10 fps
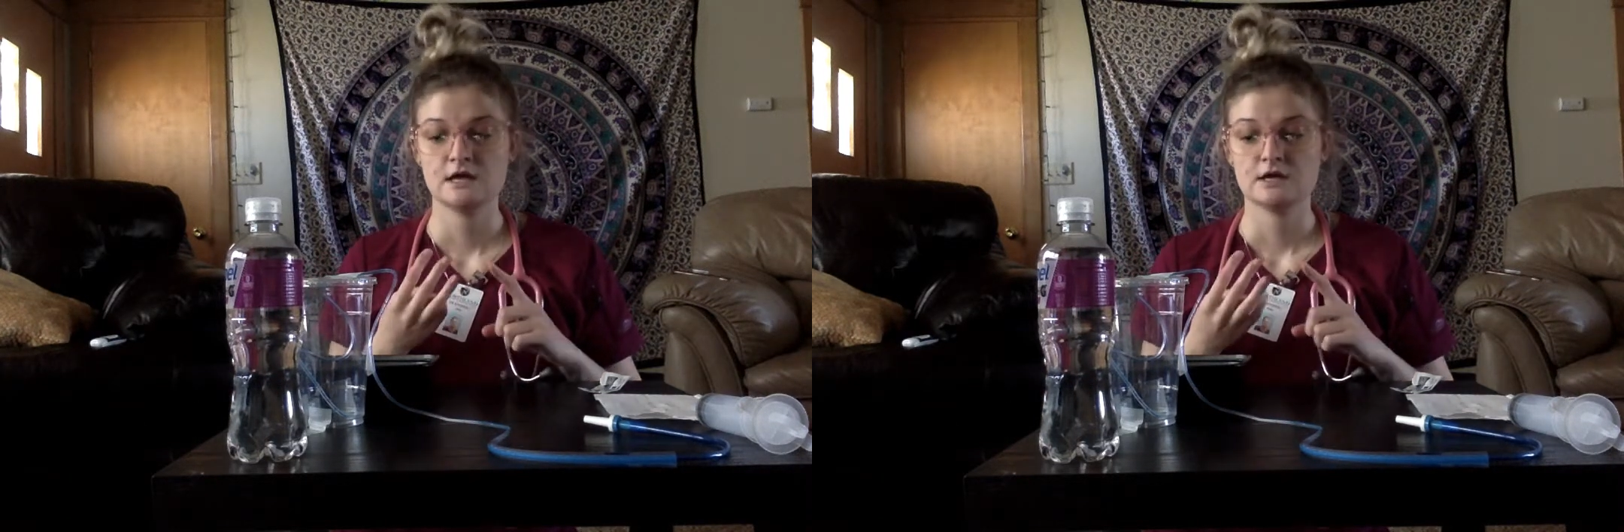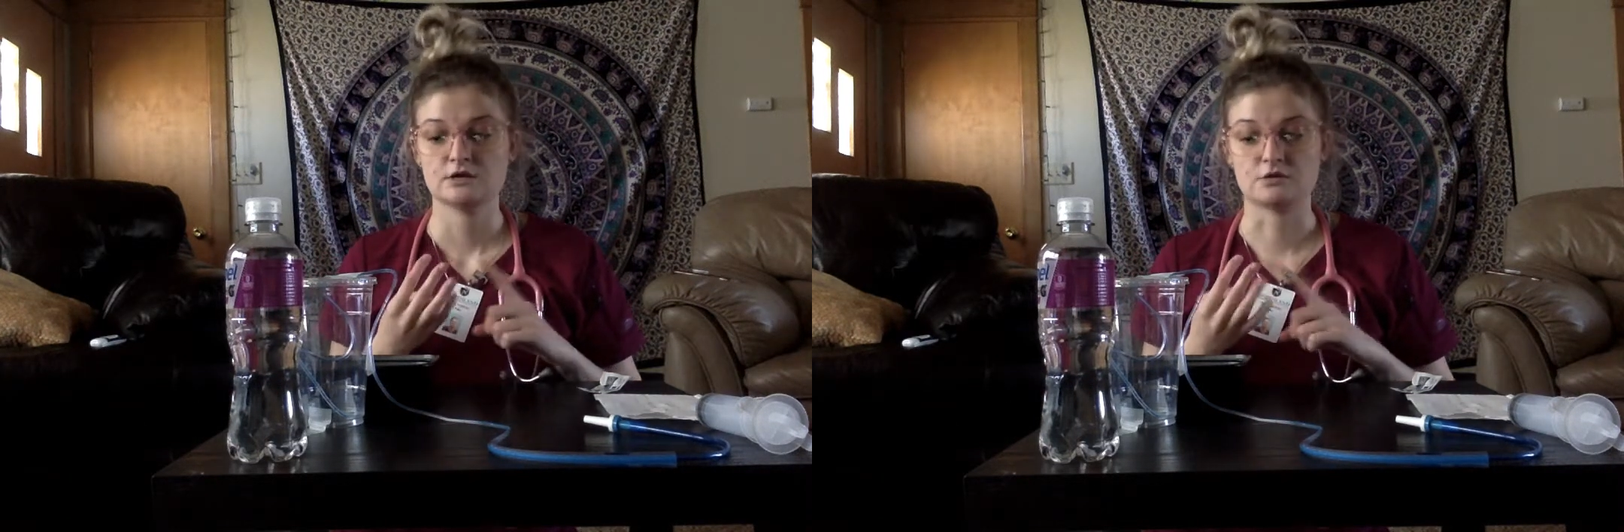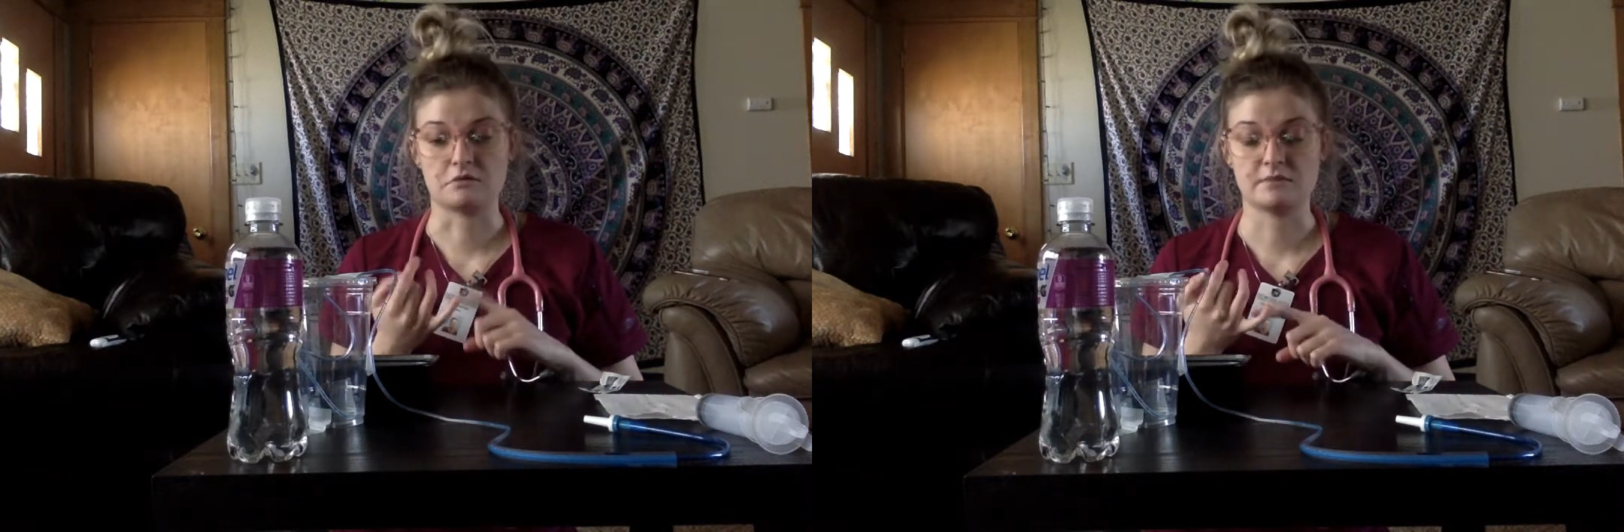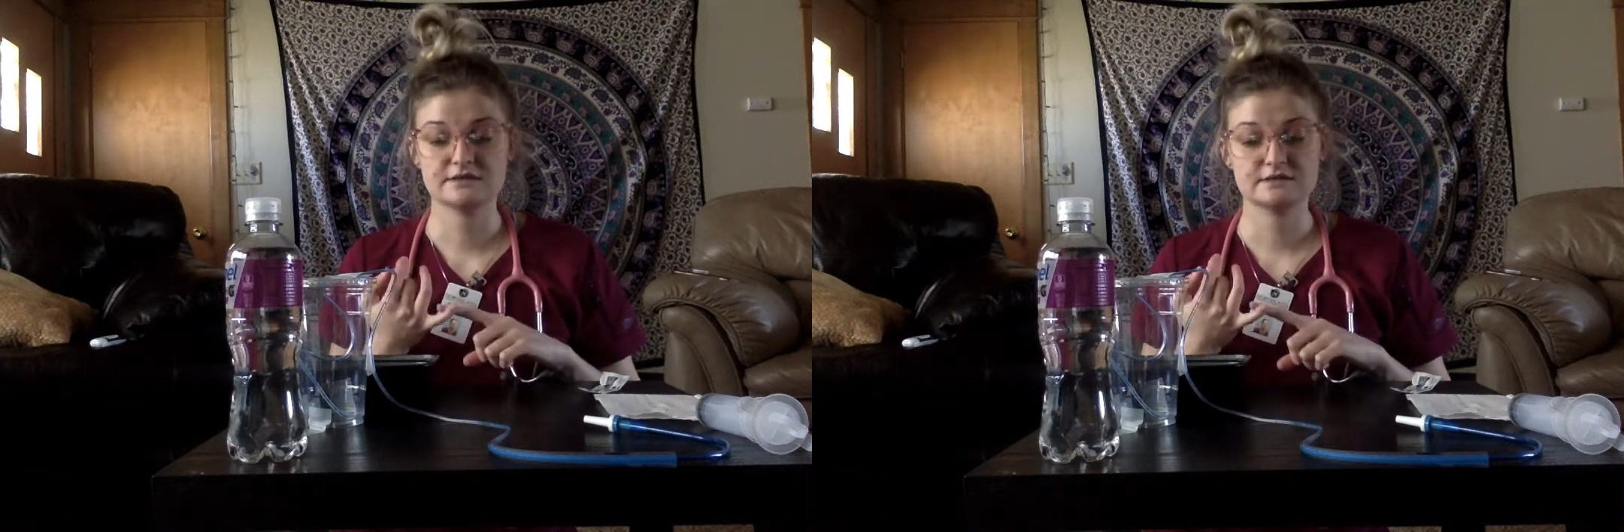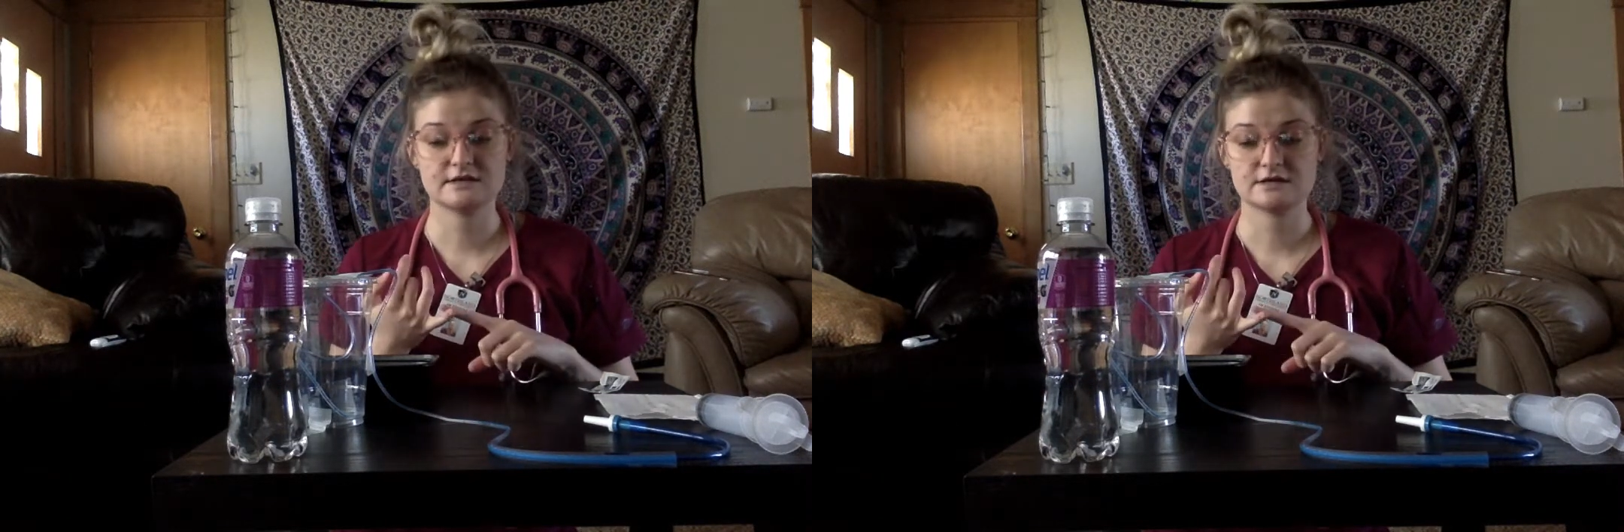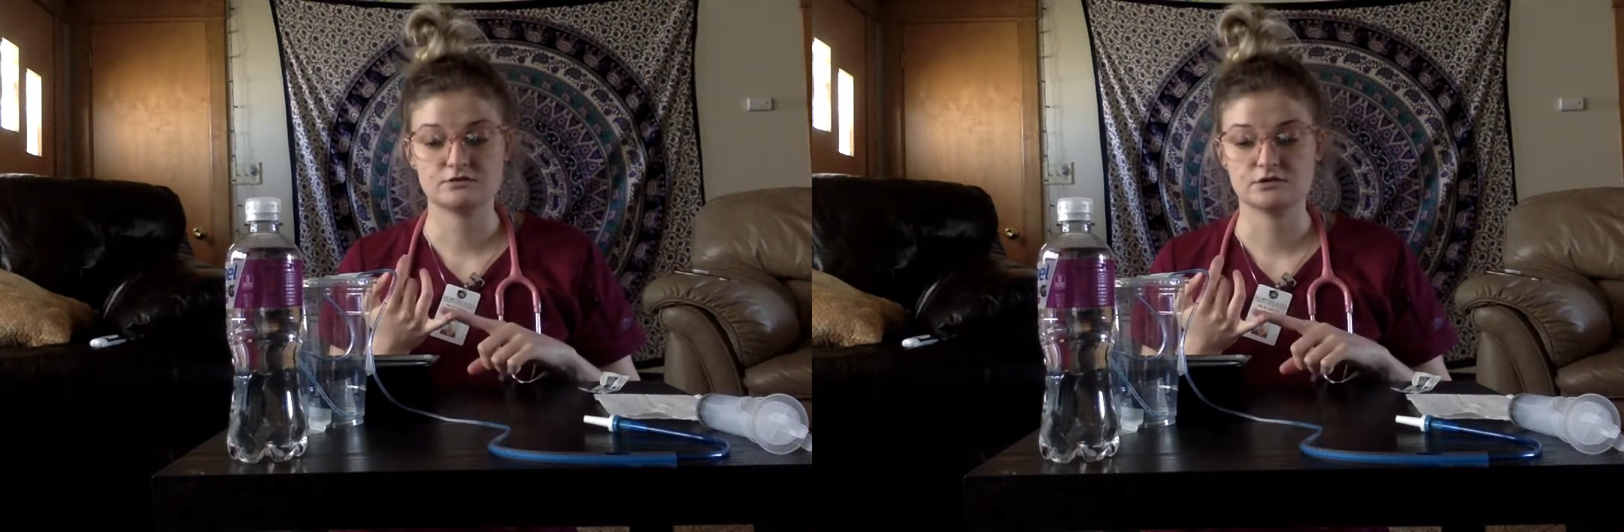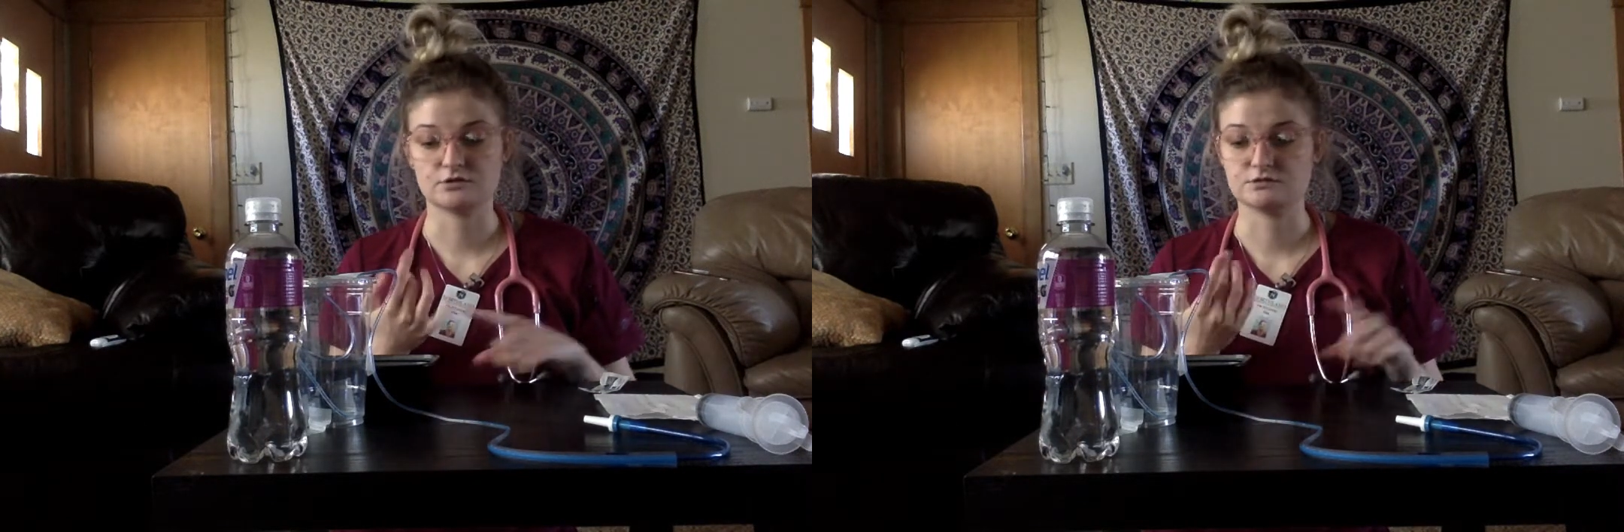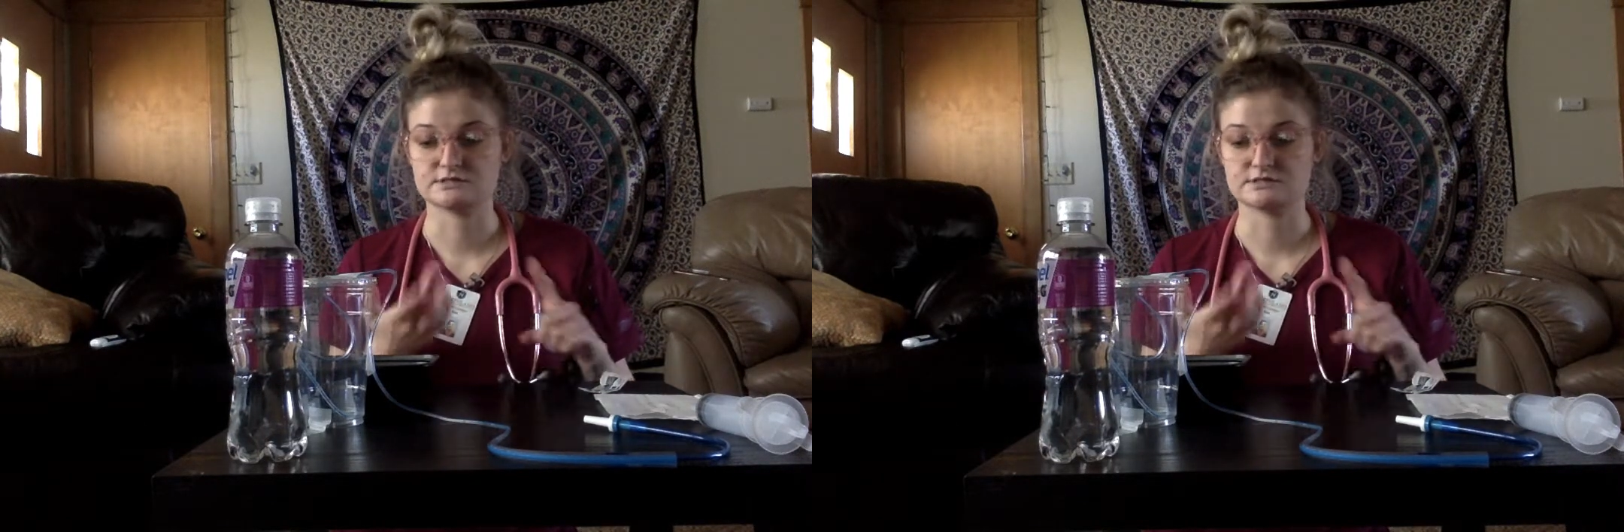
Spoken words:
your method that you use,